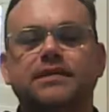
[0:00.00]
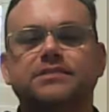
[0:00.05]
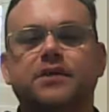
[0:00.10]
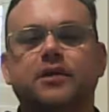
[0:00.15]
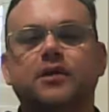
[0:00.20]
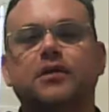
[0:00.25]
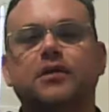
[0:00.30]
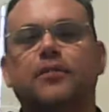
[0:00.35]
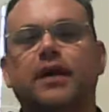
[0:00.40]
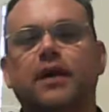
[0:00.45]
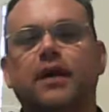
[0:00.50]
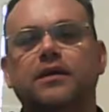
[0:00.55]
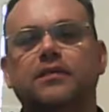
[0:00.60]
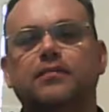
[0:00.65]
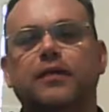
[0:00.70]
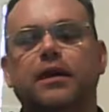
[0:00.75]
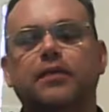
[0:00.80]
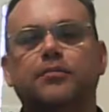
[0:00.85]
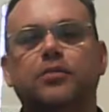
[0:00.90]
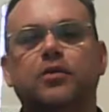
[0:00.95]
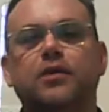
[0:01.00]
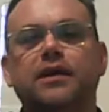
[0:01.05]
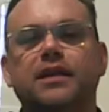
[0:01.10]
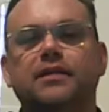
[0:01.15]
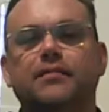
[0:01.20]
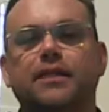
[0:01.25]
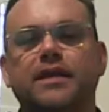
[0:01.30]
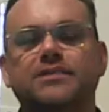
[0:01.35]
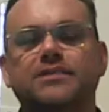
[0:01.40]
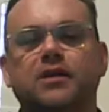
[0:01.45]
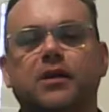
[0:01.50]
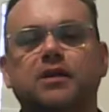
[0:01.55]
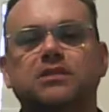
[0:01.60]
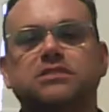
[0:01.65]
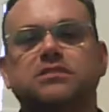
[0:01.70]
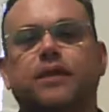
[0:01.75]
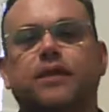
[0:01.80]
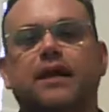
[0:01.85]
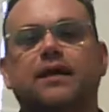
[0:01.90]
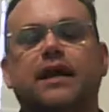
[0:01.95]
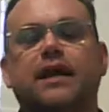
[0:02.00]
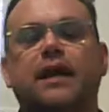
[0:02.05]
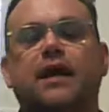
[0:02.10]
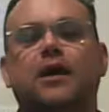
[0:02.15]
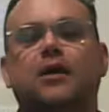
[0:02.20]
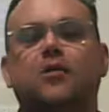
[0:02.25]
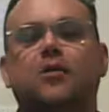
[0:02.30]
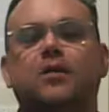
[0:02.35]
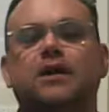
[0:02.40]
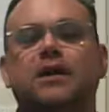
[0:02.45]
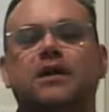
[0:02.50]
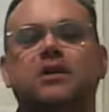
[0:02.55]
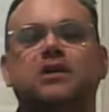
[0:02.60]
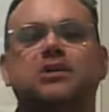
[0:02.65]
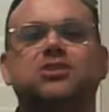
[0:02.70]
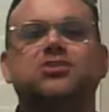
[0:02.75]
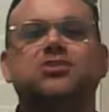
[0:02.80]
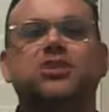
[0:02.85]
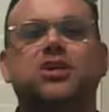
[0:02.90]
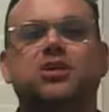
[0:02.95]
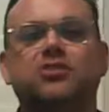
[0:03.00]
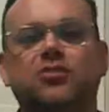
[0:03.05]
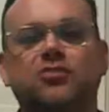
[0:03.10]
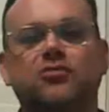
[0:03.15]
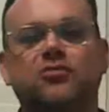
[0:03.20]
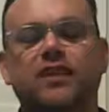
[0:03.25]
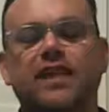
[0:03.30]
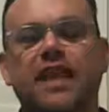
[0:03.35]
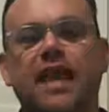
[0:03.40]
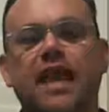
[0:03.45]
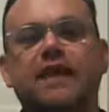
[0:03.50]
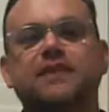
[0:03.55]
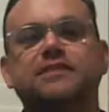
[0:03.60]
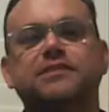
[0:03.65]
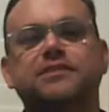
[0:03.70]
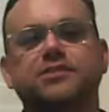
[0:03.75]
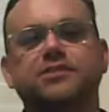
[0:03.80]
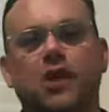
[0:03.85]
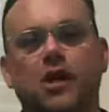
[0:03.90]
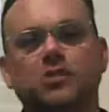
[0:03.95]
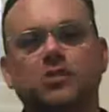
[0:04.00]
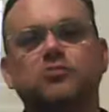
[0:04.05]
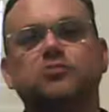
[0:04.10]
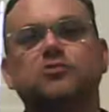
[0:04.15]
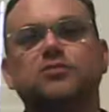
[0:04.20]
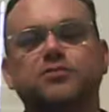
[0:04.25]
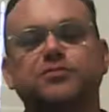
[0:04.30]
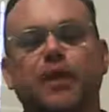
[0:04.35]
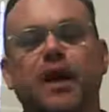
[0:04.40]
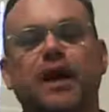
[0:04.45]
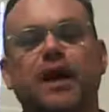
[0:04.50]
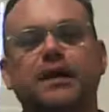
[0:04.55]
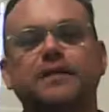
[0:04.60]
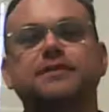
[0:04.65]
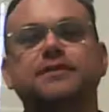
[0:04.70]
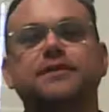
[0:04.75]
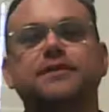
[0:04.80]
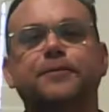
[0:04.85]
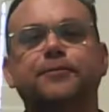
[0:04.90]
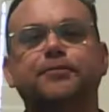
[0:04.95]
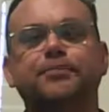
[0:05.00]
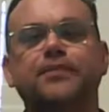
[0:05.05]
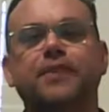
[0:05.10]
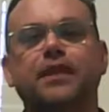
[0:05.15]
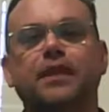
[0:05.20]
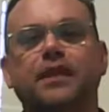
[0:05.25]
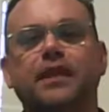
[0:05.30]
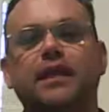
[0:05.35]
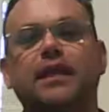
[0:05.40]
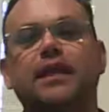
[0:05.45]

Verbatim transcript: I talk about in my book and in my talks about how children react, adults respond, mm.